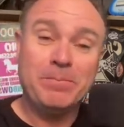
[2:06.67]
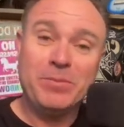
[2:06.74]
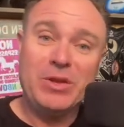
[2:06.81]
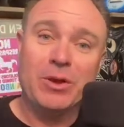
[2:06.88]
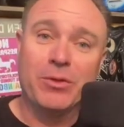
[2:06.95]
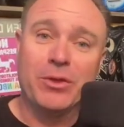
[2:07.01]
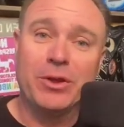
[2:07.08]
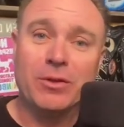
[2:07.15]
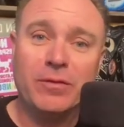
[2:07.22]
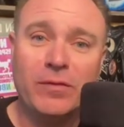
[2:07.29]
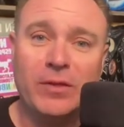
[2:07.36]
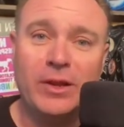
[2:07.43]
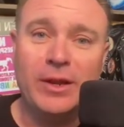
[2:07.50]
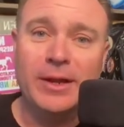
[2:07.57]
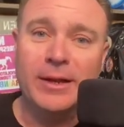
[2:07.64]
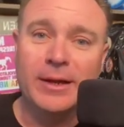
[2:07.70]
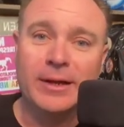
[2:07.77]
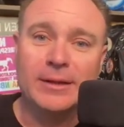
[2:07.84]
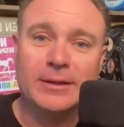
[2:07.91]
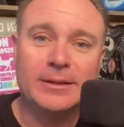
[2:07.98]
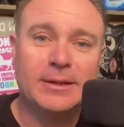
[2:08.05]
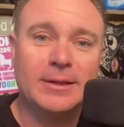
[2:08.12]
You know, the the uh,
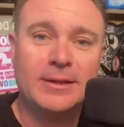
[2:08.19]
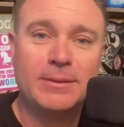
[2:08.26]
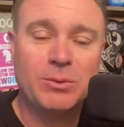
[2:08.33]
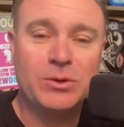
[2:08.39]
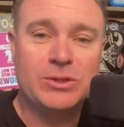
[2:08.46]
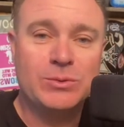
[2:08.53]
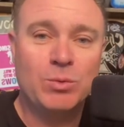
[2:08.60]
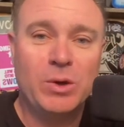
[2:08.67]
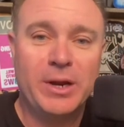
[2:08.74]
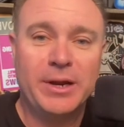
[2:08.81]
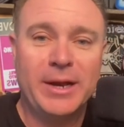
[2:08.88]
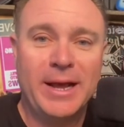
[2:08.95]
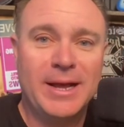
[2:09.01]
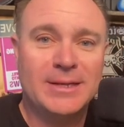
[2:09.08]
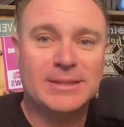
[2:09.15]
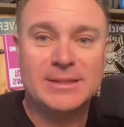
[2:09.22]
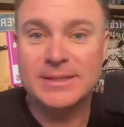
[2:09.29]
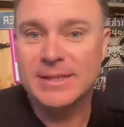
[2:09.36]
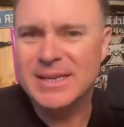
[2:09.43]
the person wanted to ask is